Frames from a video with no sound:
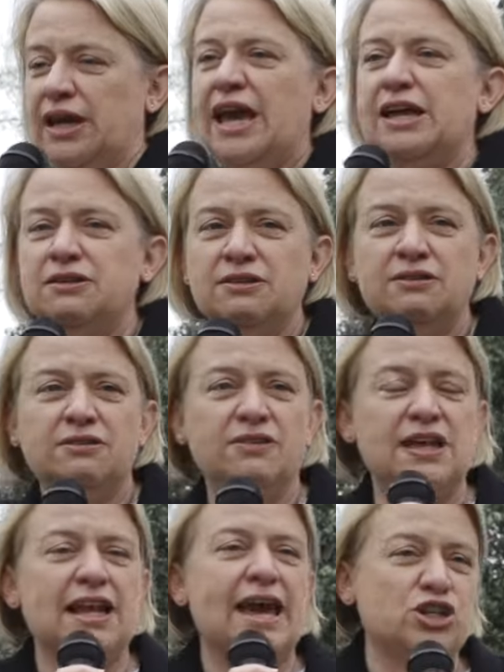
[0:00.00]
in
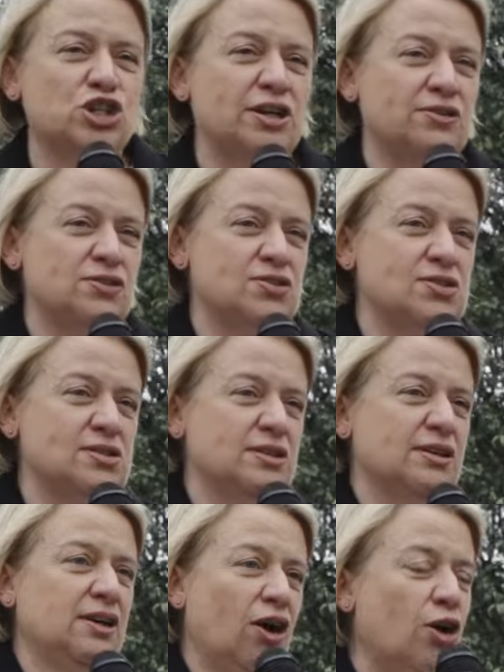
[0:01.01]
the elections
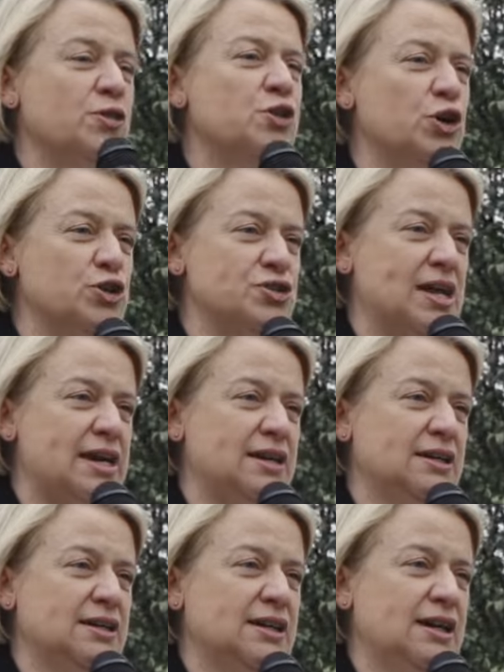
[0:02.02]
on Thursday.
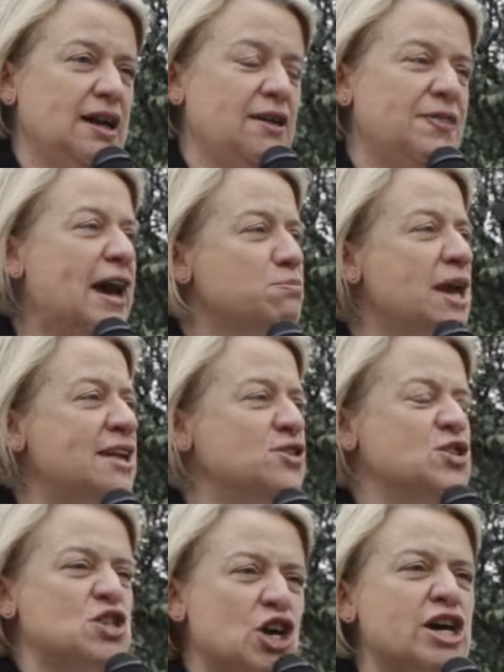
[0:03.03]
That
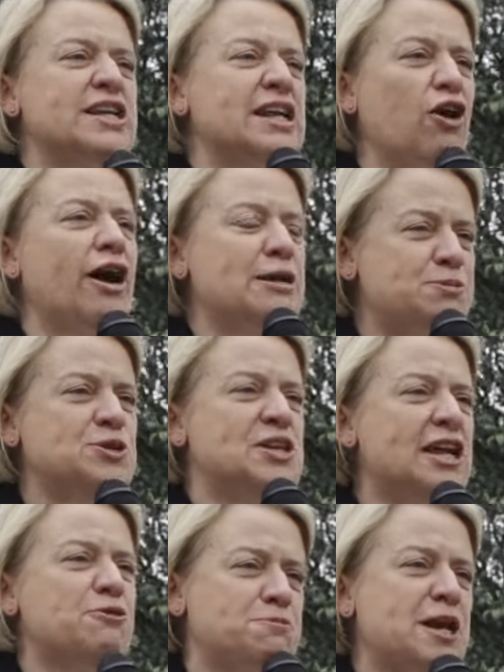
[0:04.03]
means
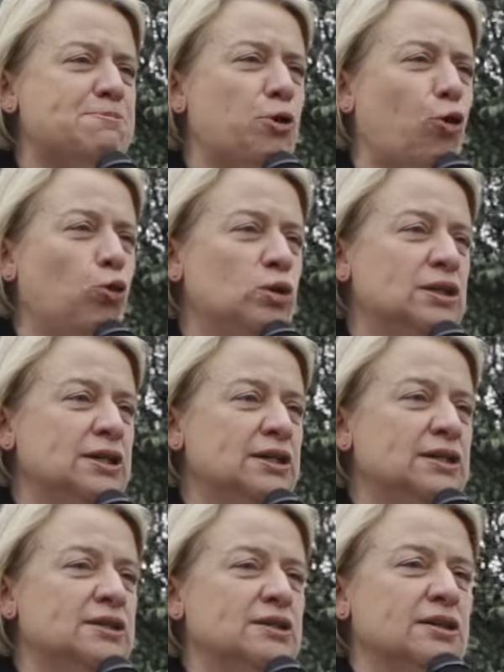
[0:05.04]
39% of people
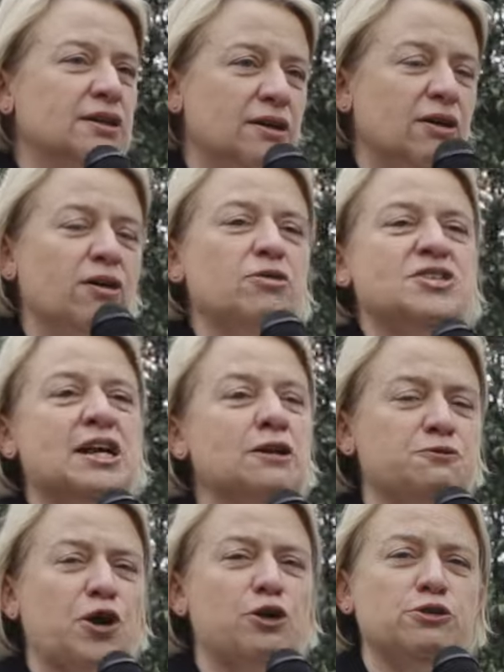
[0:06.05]

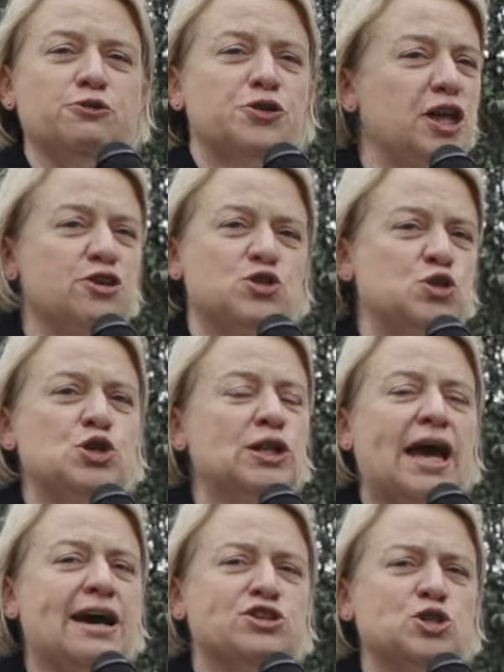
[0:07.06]
didn't vote for those two
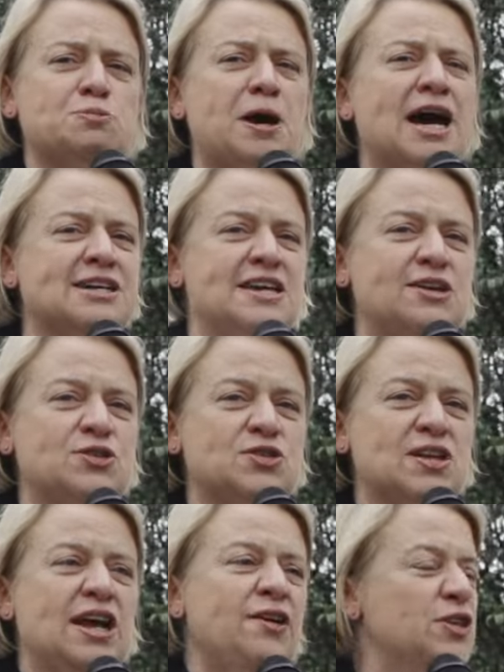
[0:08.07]
largest
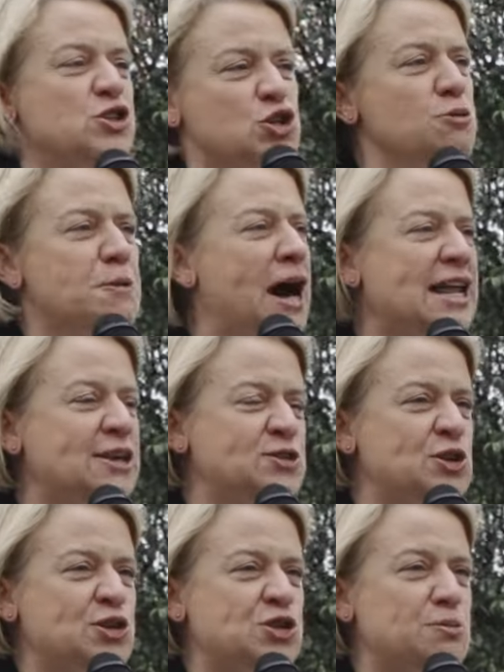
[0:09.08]
parties. The two-party
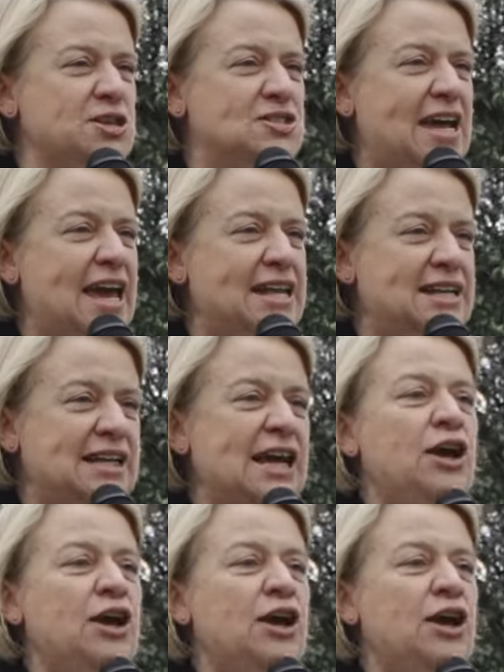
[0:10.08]
system is dead.